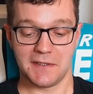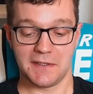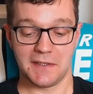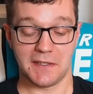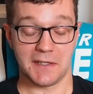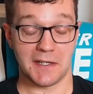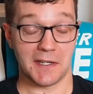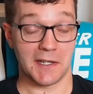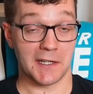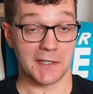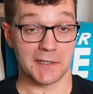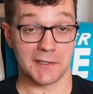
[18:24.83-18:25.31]

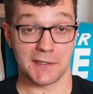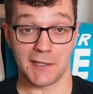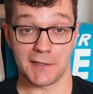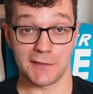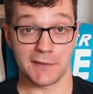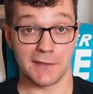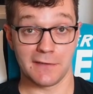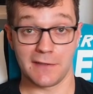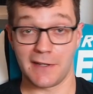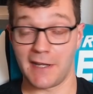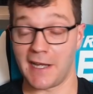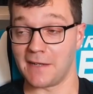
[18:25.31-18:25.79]
I
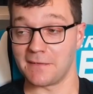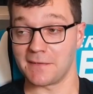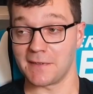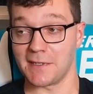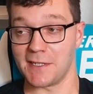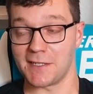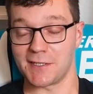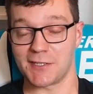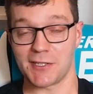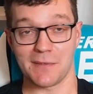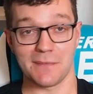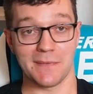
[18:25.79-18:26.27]
don't know how I'm
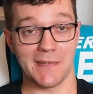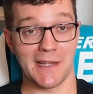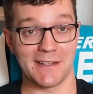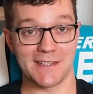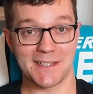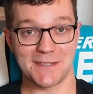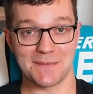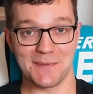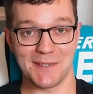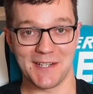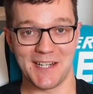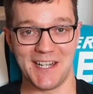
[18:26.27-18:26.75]
going to top that,
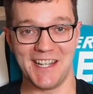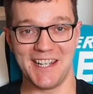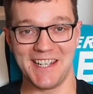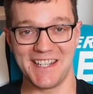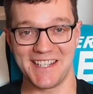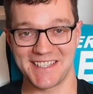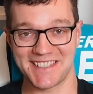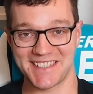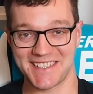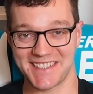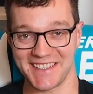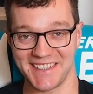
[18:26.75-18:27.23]
to be
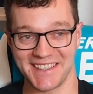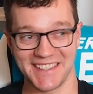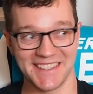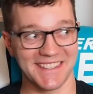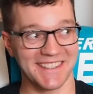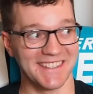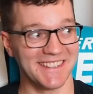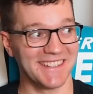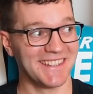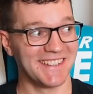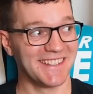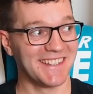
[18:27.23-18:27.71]
honest.
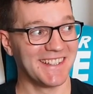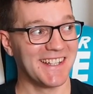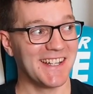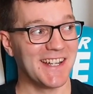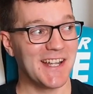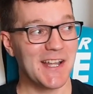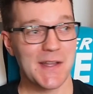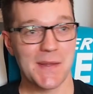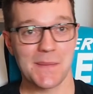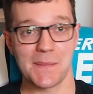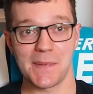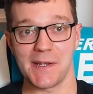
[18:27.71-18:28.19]

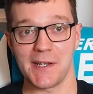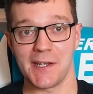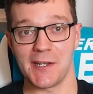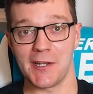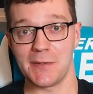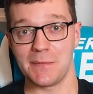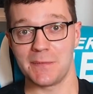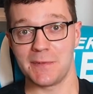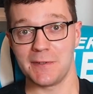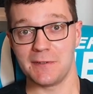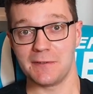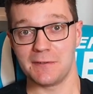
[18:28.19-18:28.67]
But I
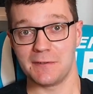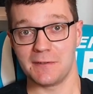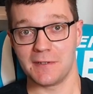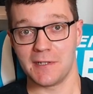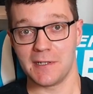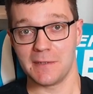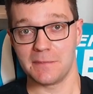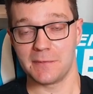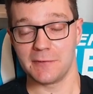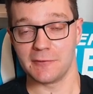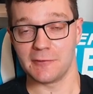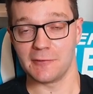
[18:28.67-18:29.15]
hope
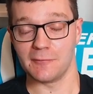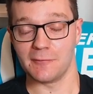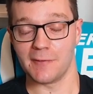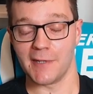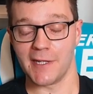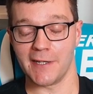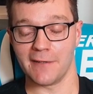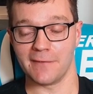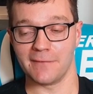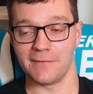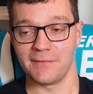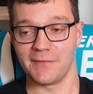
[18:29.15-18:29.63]
you're all
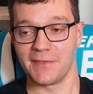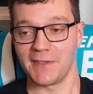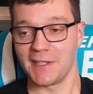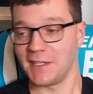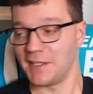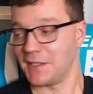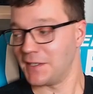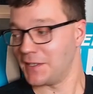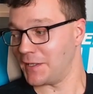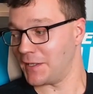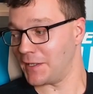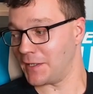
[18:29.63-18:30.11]
well.
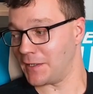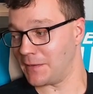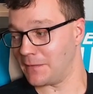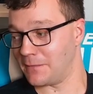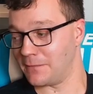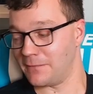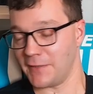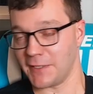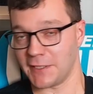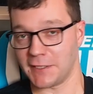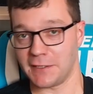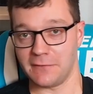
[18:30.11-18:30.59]

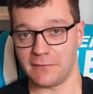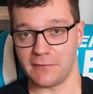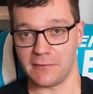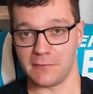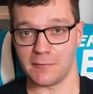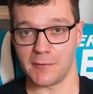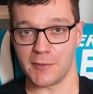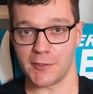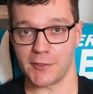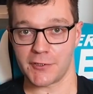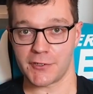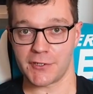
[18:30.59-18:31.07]
Thank you for
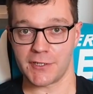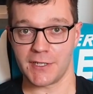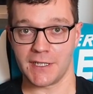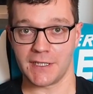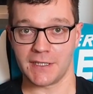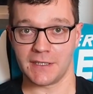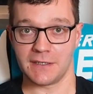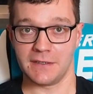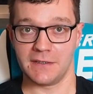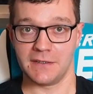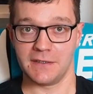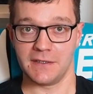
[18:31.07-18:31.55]

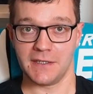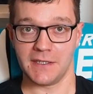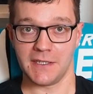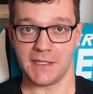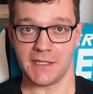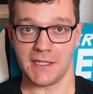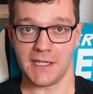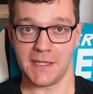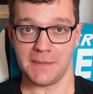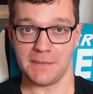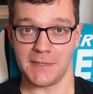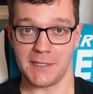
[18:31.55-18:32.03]
watching.
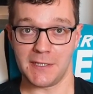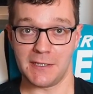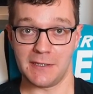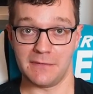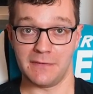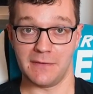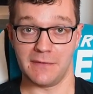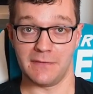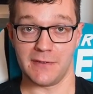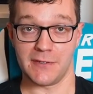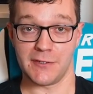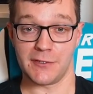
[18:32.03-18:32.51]
Let me know if
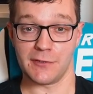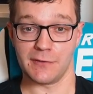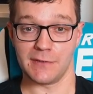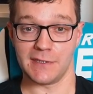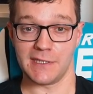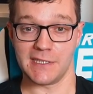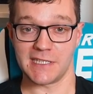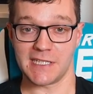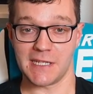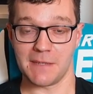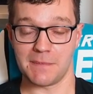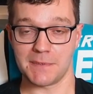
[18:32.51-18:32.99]
you've enjoyed
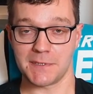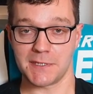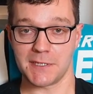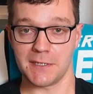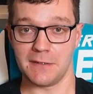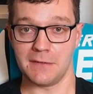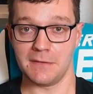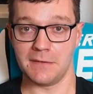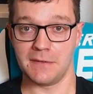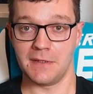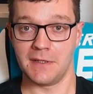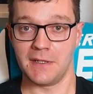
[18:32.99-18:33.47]
this
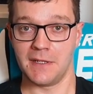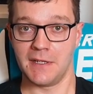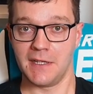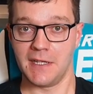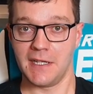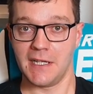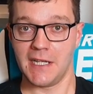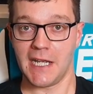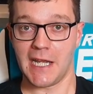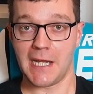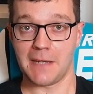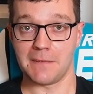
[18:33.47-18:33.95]
episode,
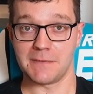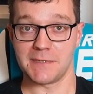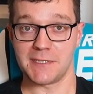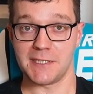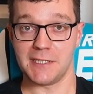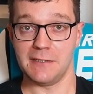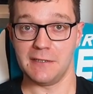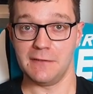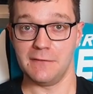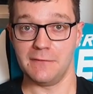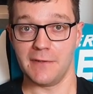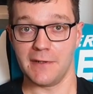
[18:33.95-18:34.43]
and we'll
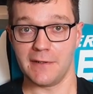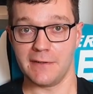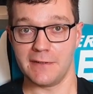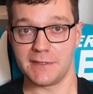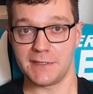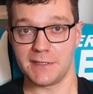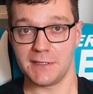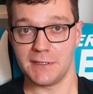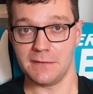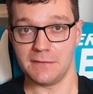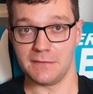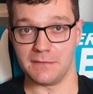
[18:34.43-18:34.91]
see you very
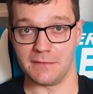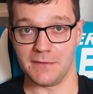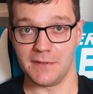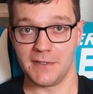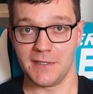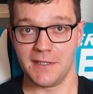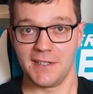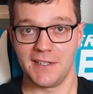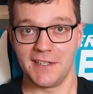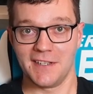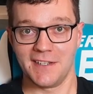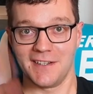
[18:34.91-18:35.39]
soon.
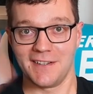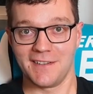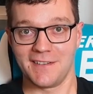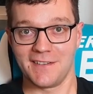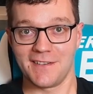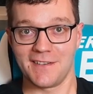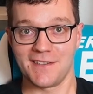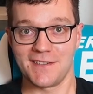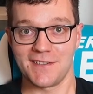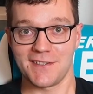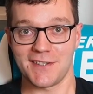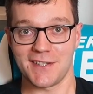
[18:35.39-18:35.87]

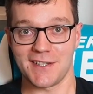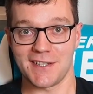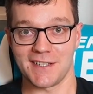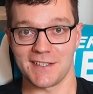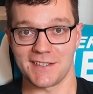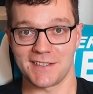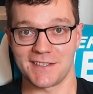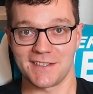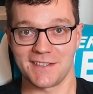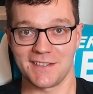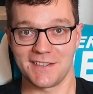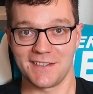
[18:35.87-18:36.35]
Cheers.